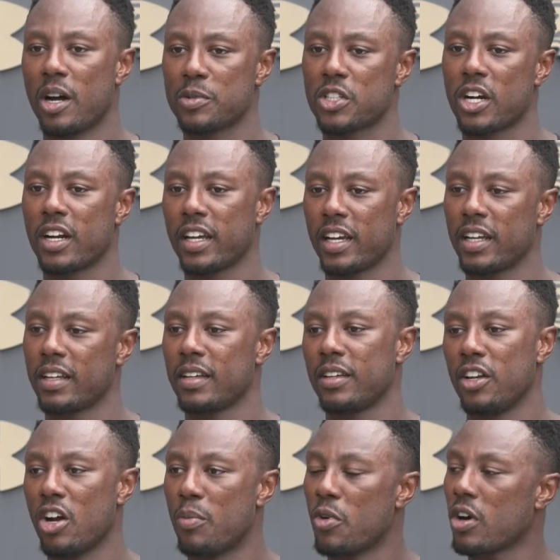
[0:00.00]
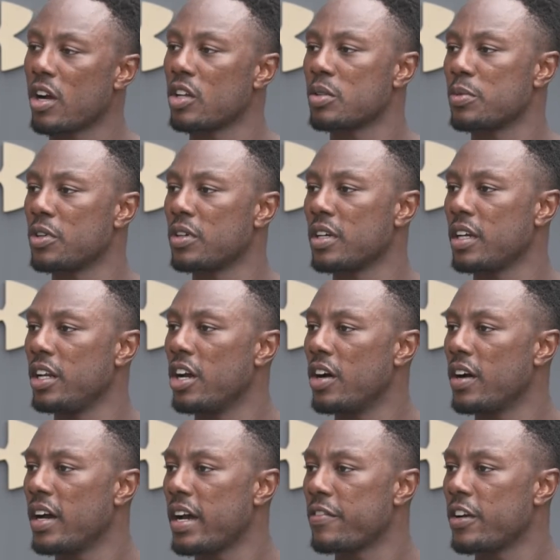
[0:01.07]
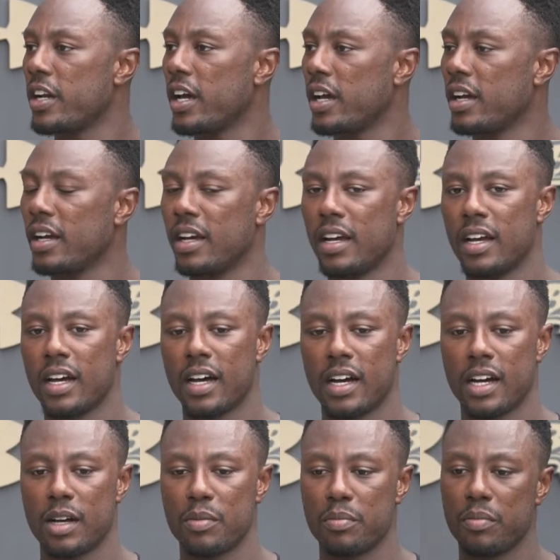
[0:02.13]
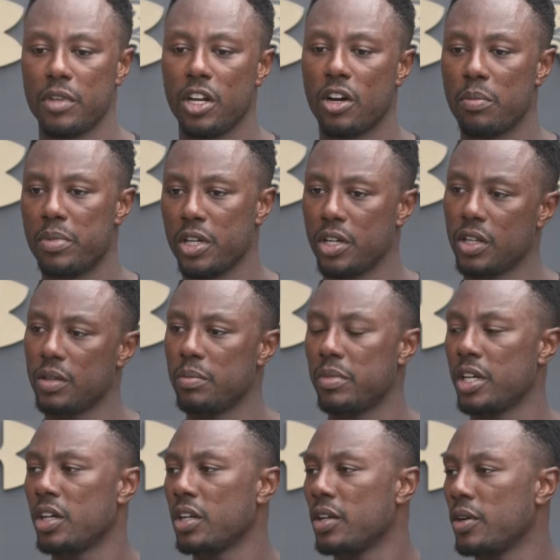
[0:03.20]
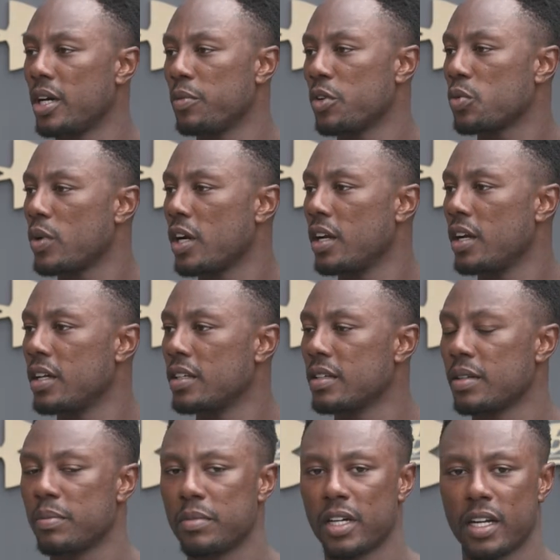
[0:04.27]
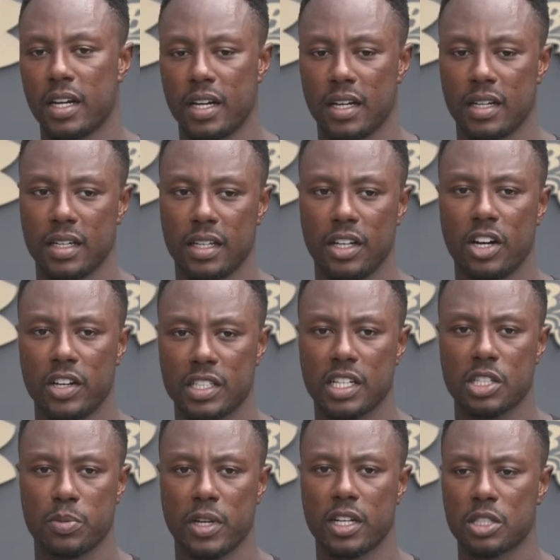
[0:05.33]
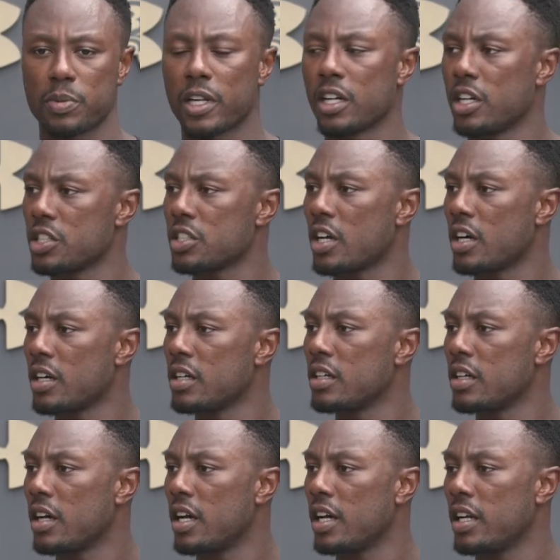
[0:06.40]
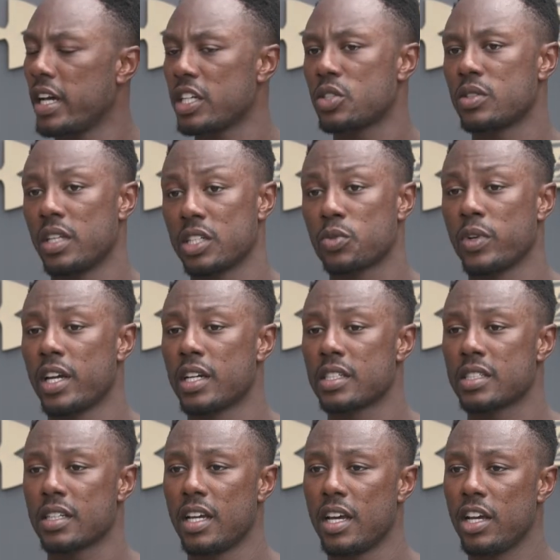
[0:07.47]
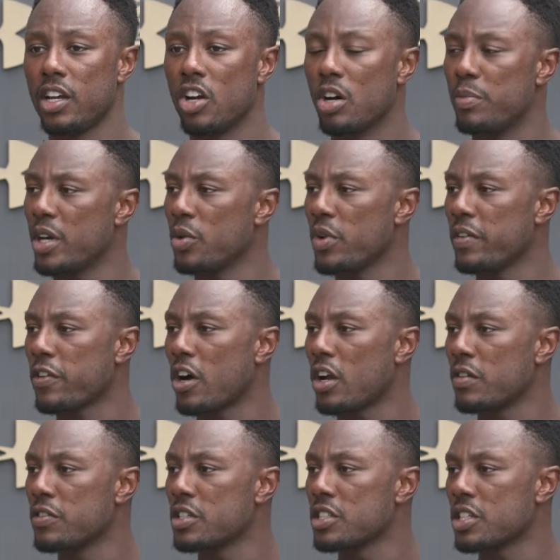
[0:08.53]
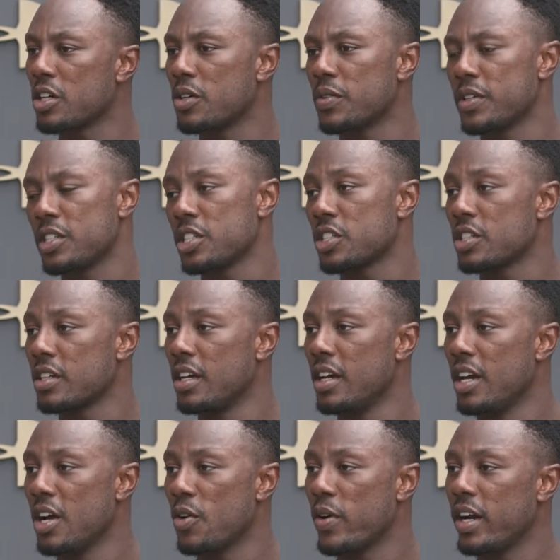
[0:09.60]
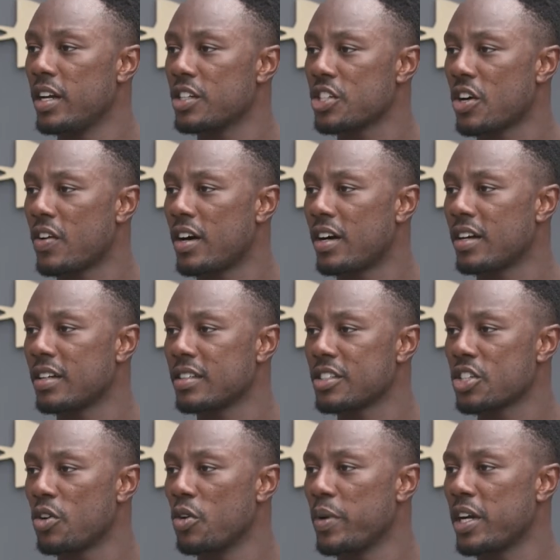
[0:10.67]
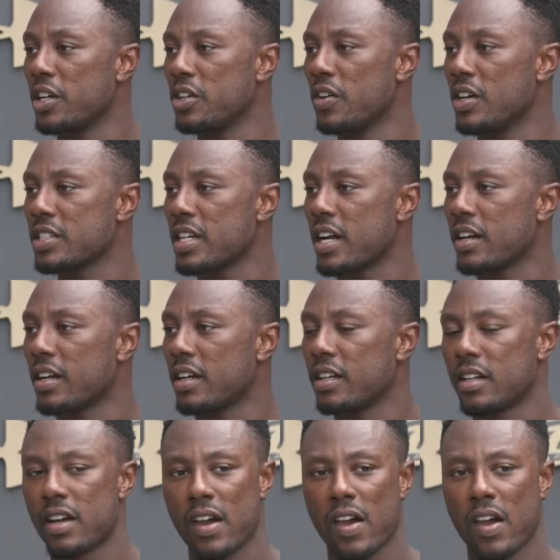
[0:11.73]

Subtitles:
starting to get, more comfortable, every day. Build with one another, but it's been a good start. This week is a big week for all of us, so we're just ready to show what we can do on Saturday.